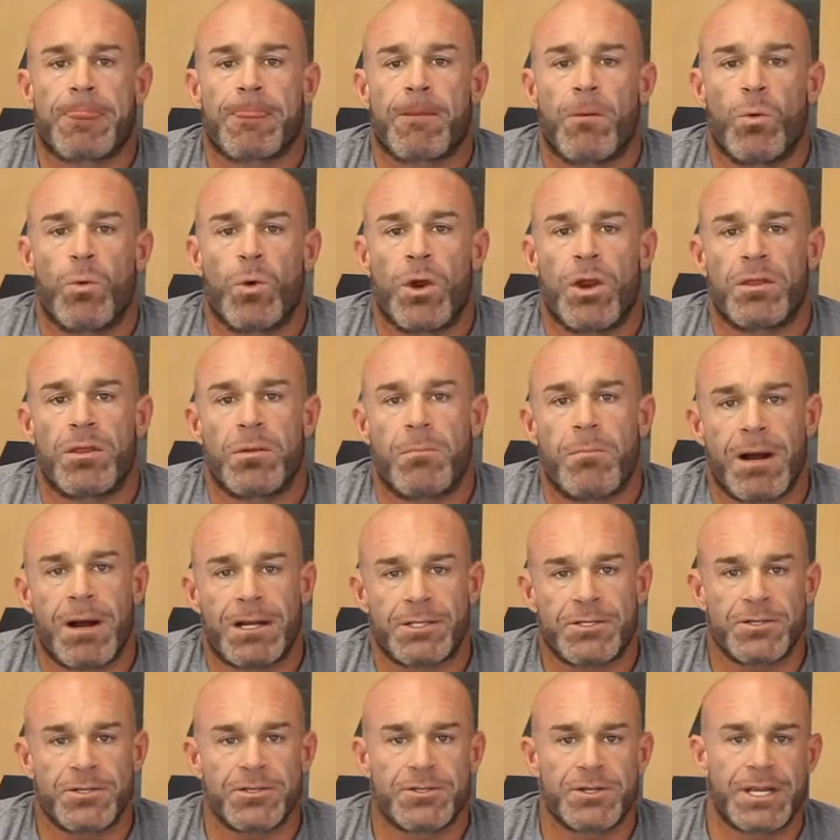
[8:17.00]
where the
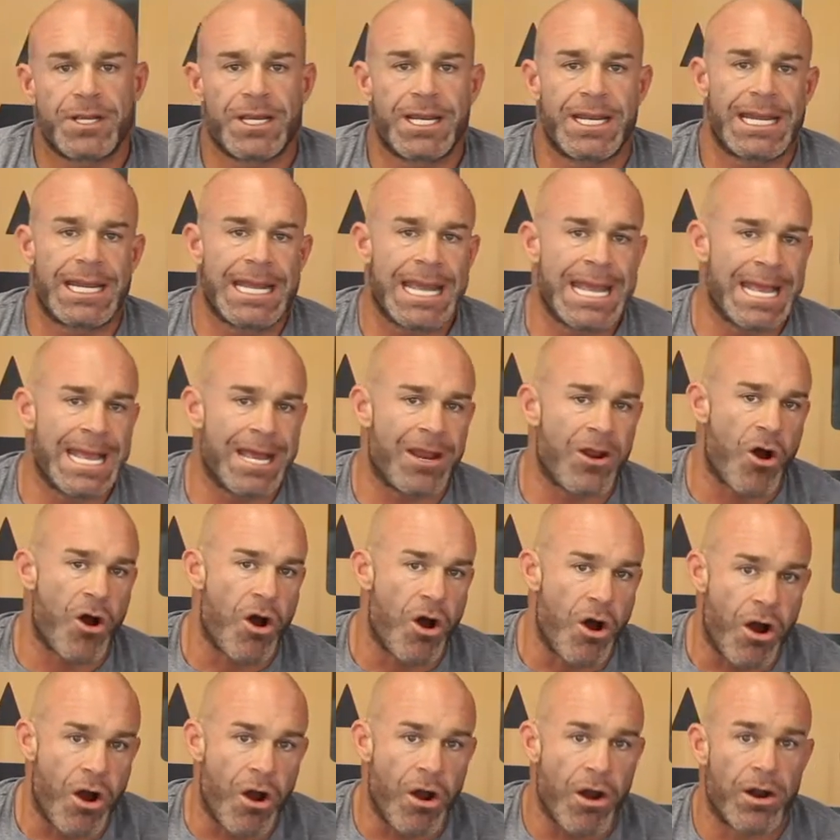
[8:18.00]
muscles are getting hit
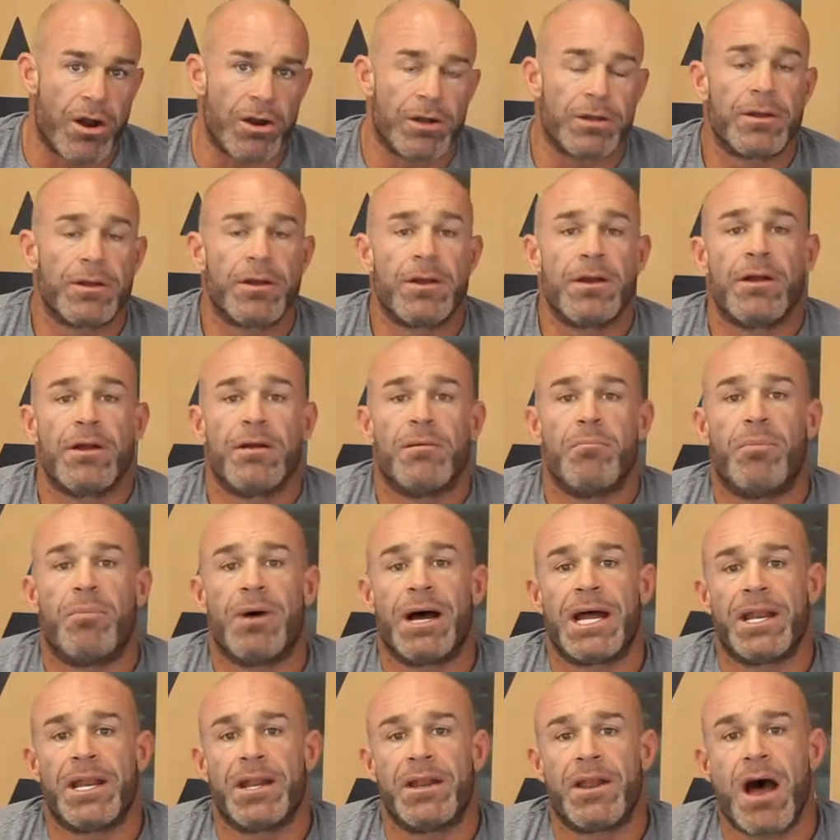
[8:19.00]
hard,
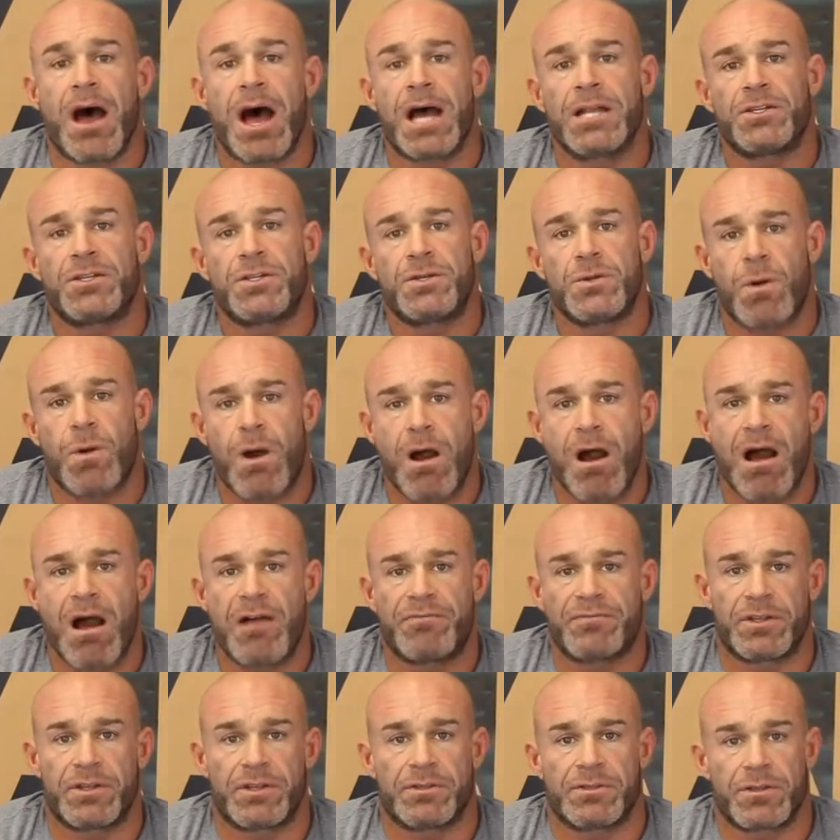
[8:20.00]
but not too
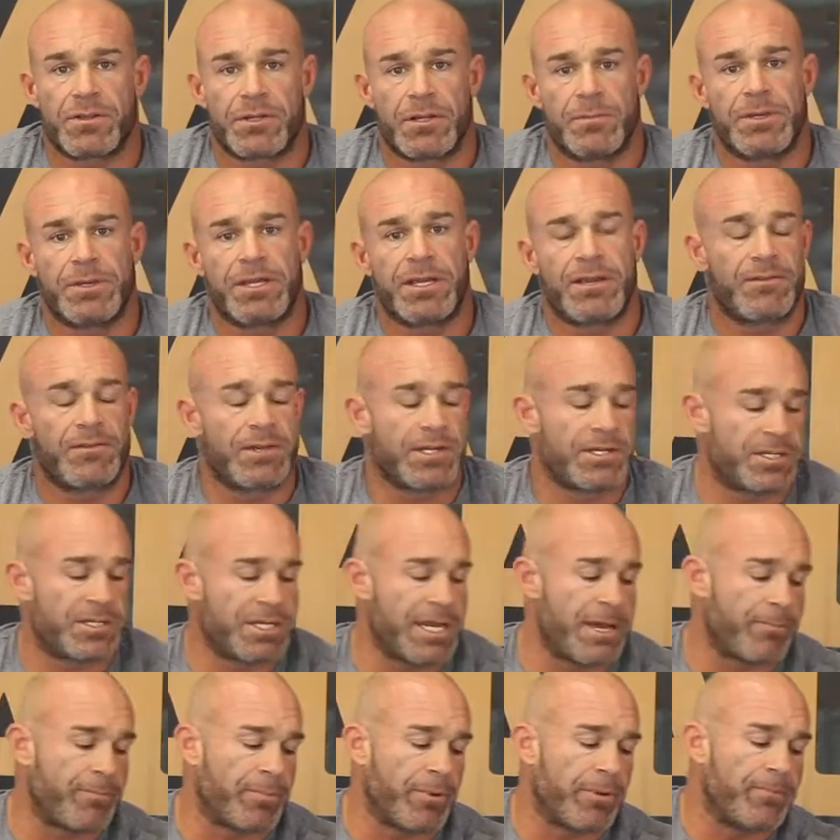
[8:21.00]
often. So let me give an
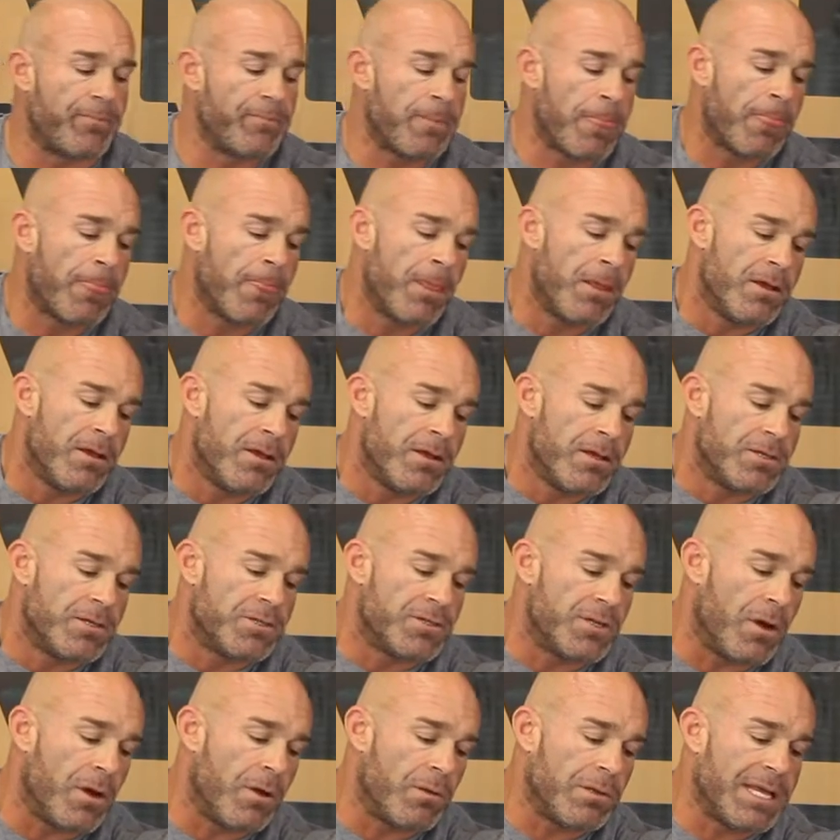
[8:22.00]
example.
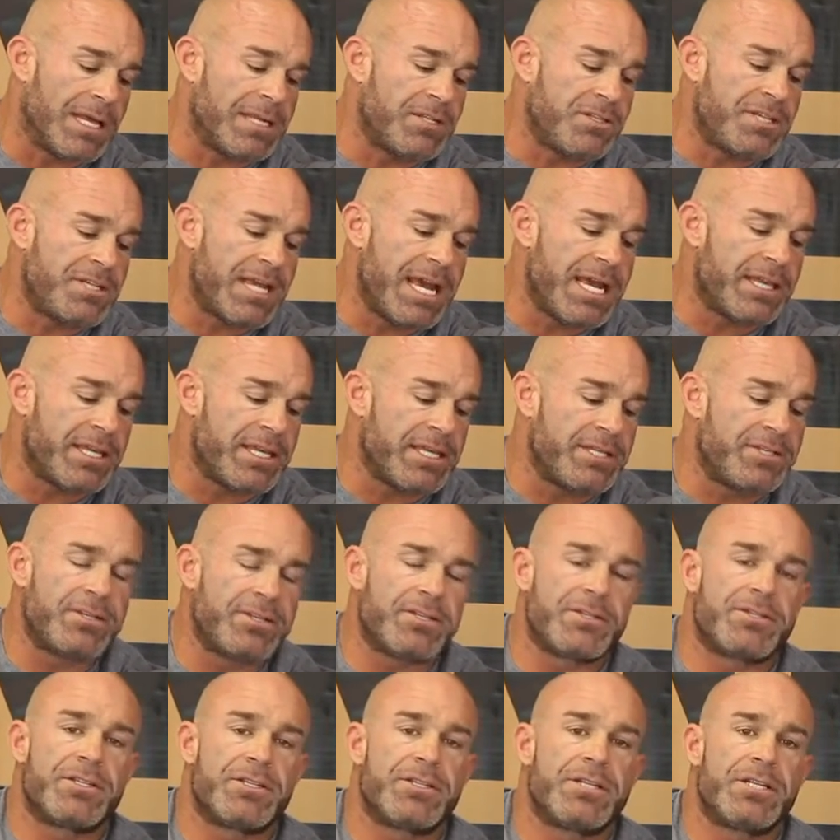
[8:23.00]
So let's say this
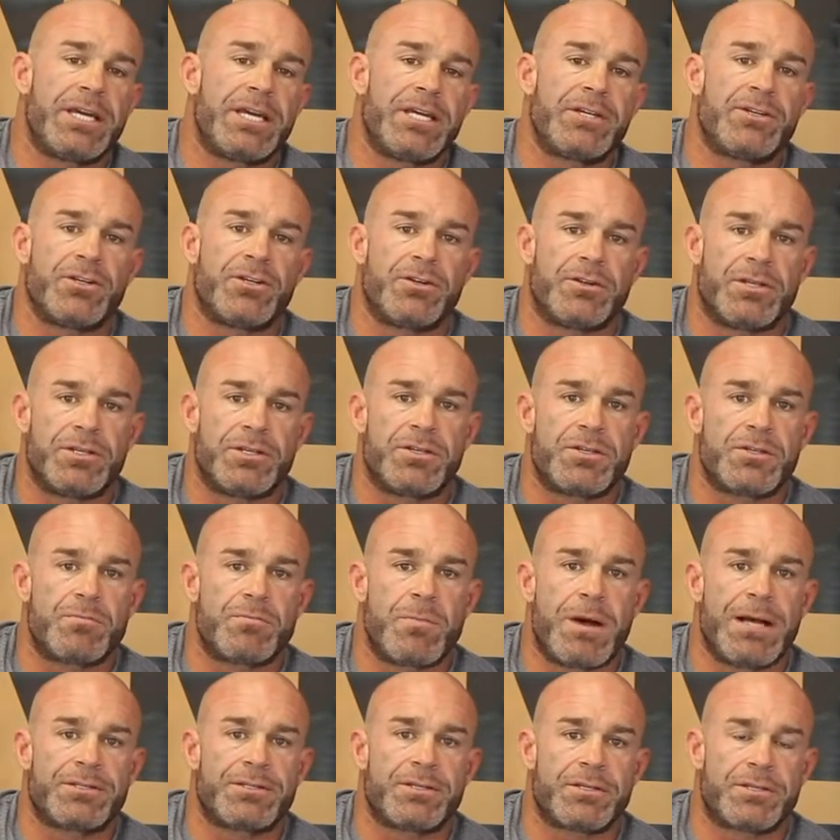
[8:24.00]
is the tissue, this is
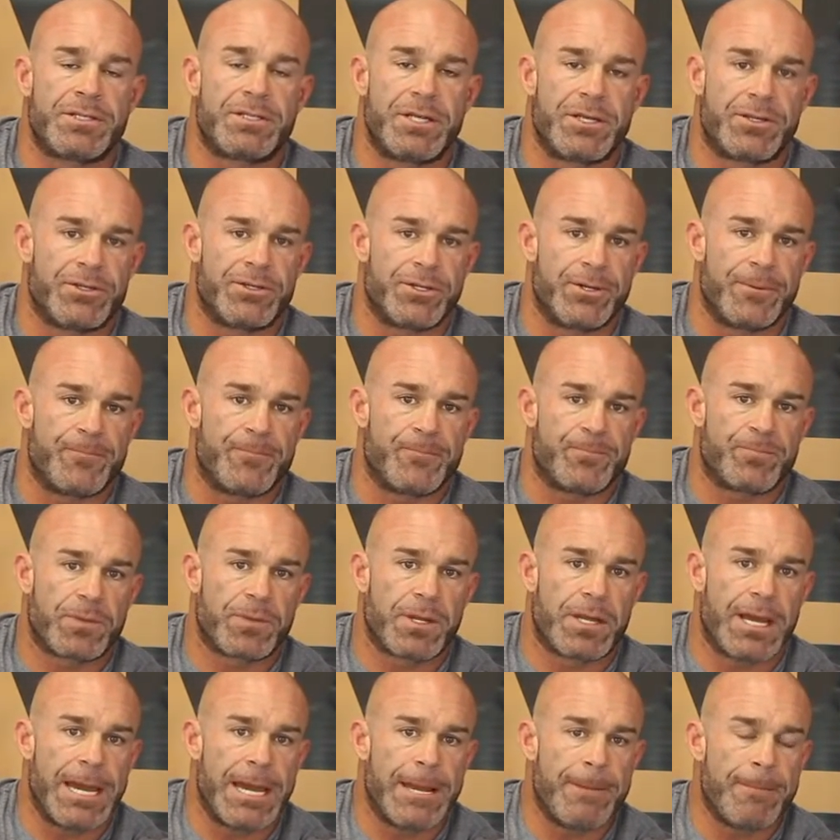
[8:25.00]
muscle tissue,
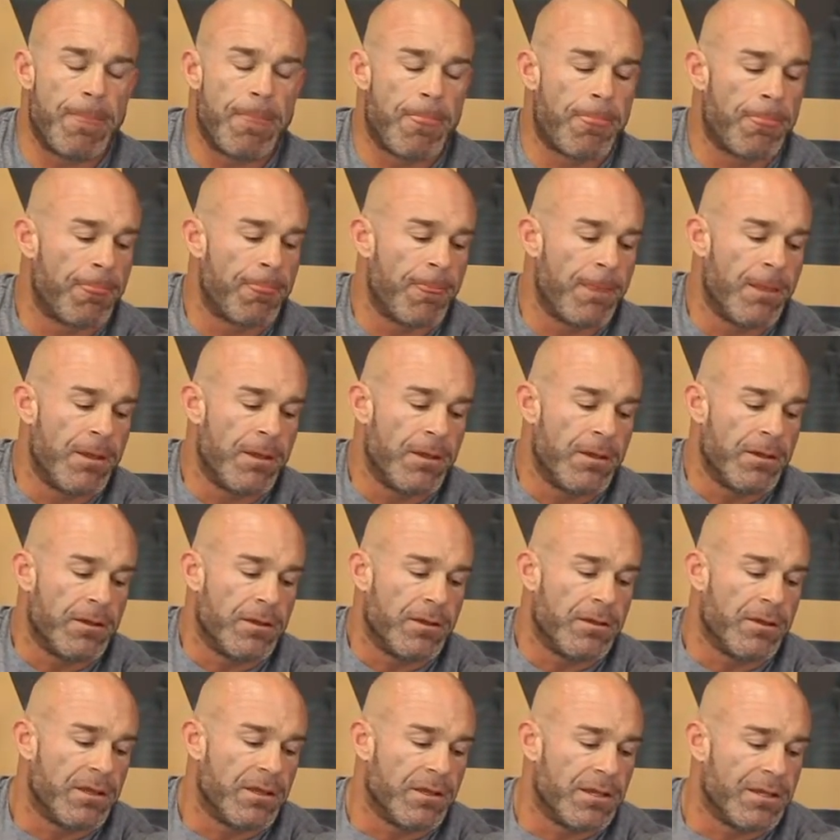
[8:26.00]
okay?
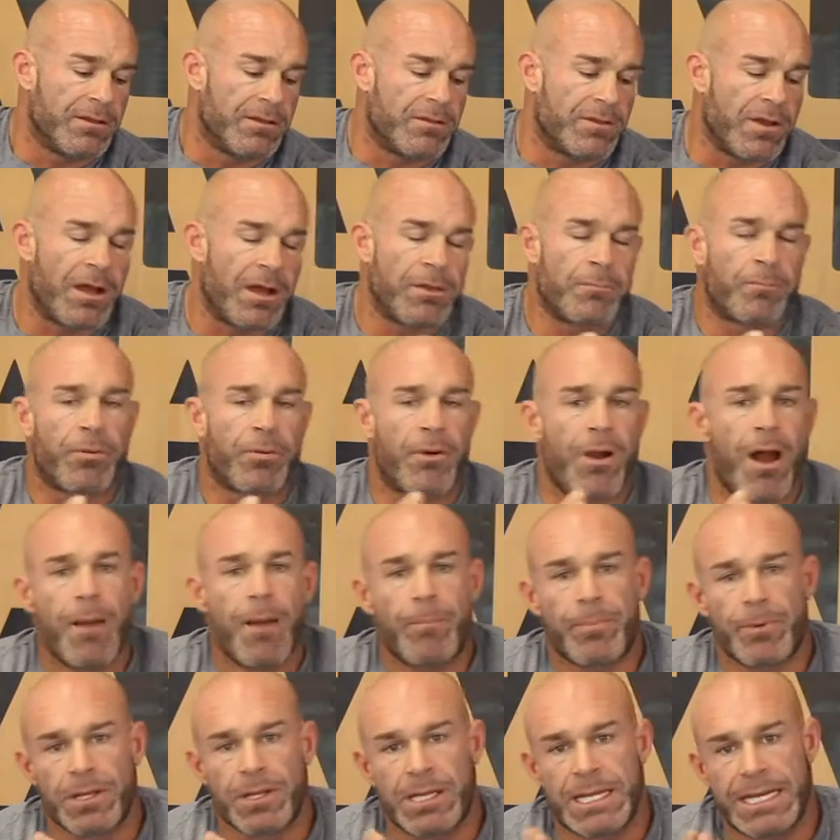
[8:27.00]
Done
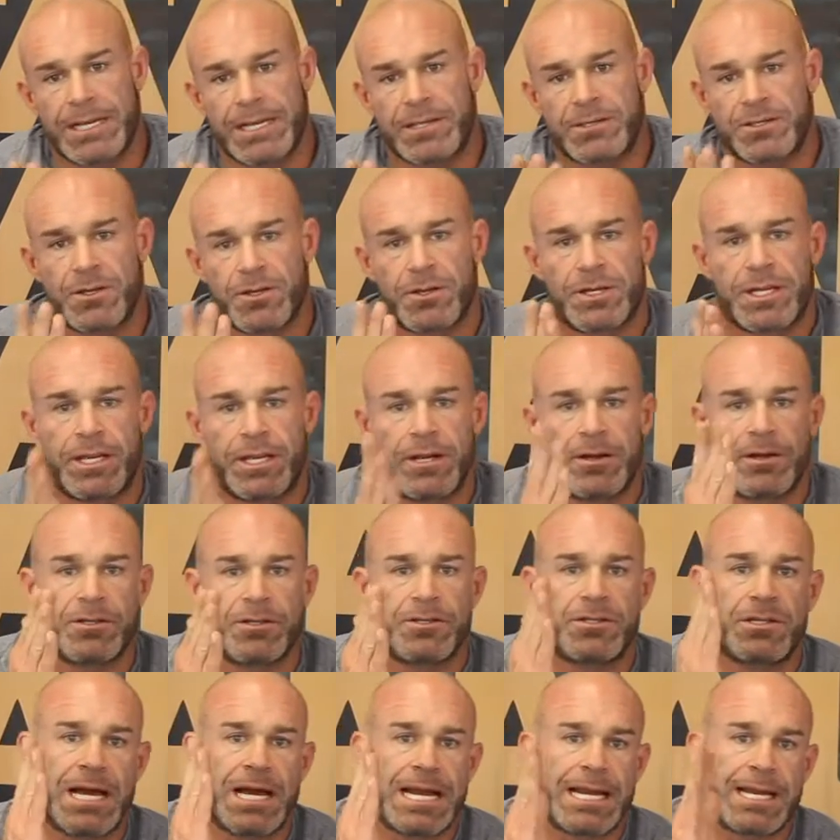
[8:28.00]
properly, so
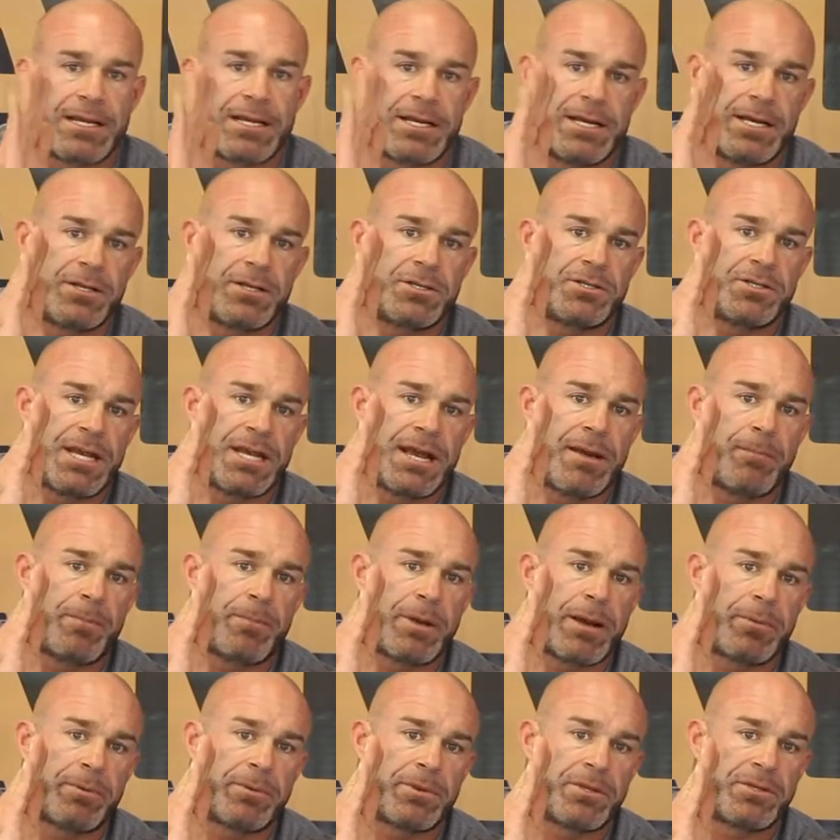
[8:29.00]
here's
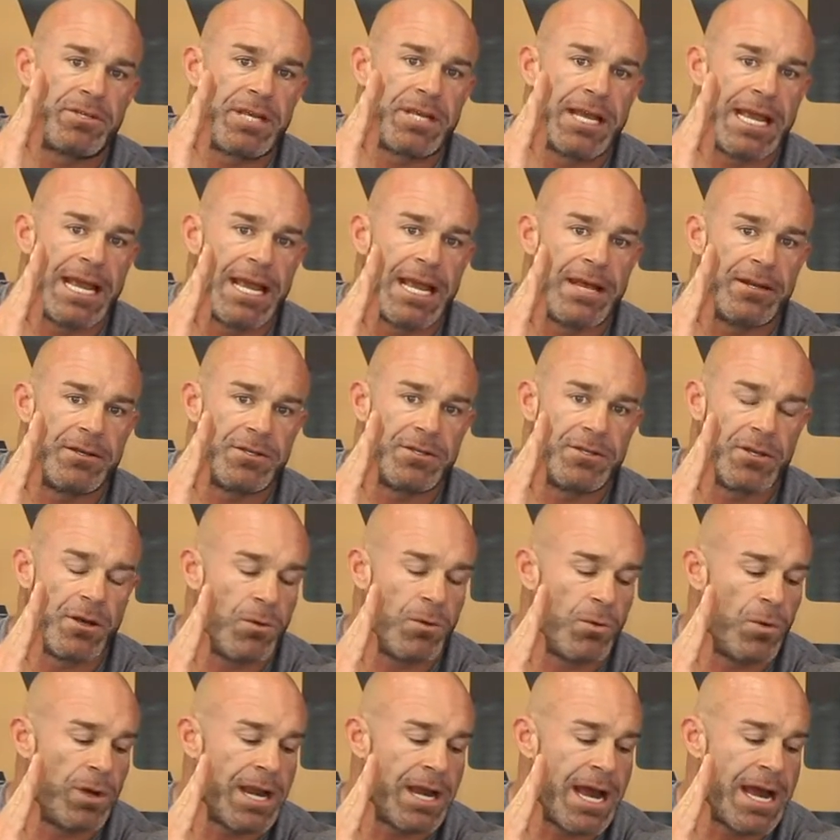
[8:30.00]
sandpaper in this hand. So